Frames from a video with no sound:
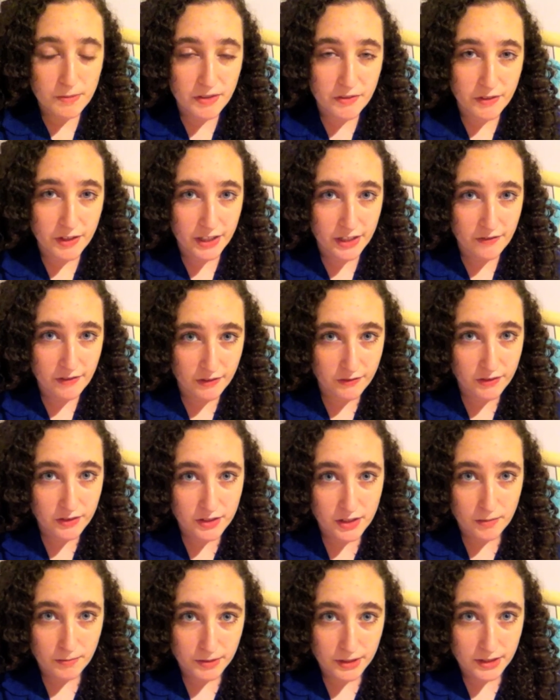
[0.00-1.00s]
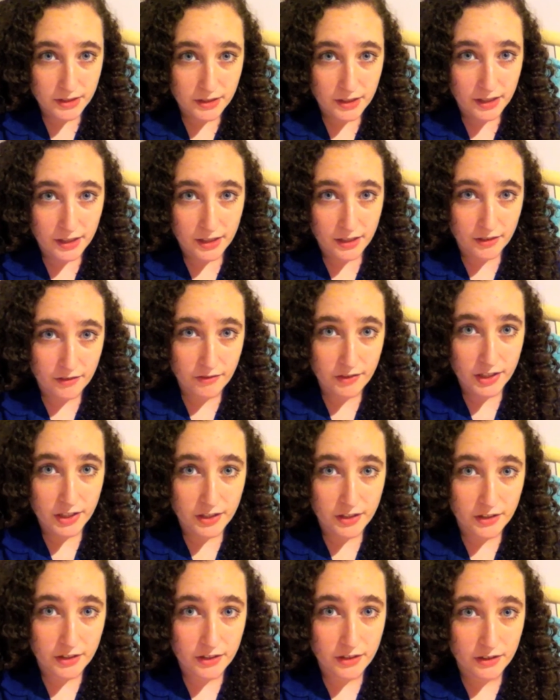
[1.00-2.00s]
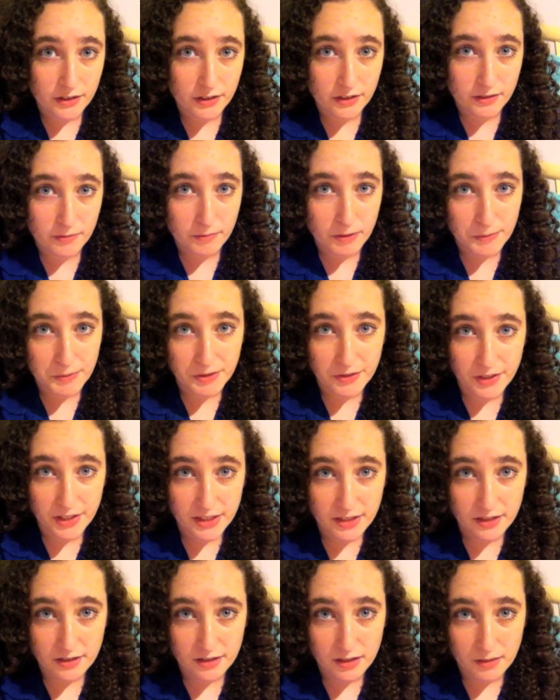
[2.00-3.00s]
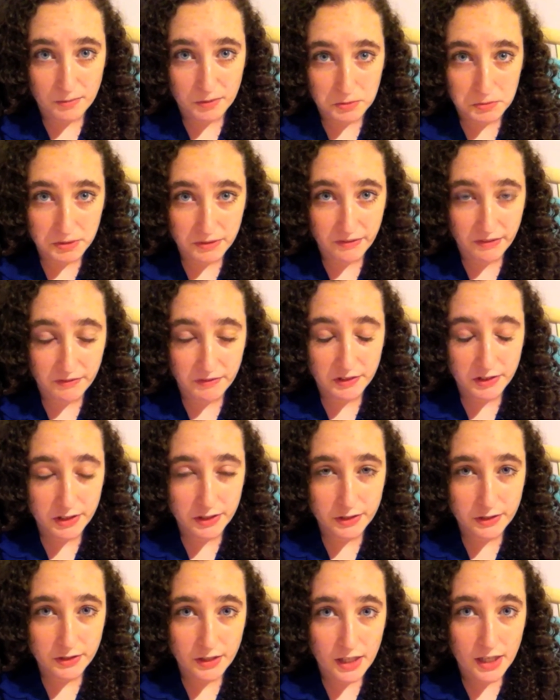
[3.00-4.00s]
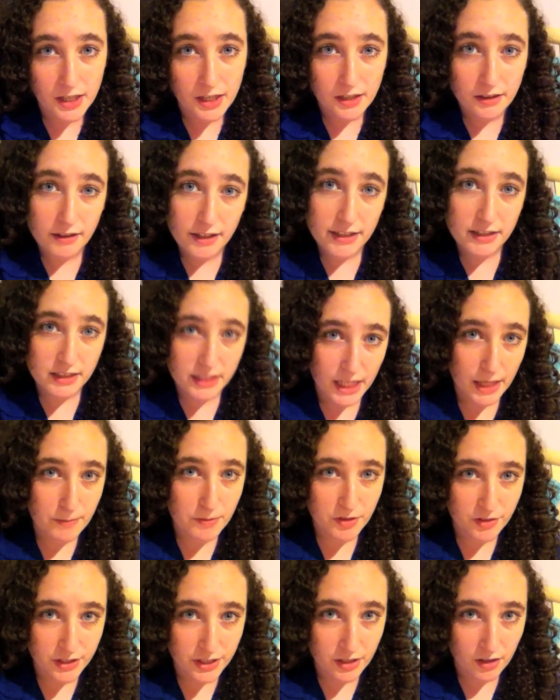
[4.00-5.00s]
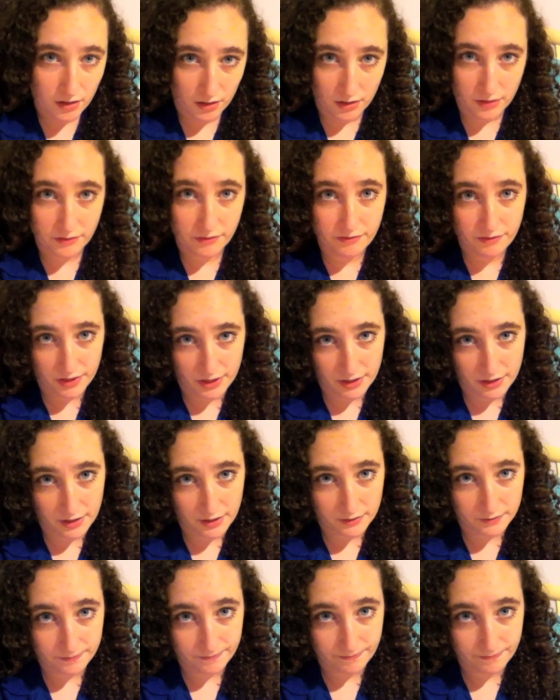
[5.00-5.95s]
been a very eventful summer, and I figure maybe the rest of the summer will be eventful too. Let's capture it on video.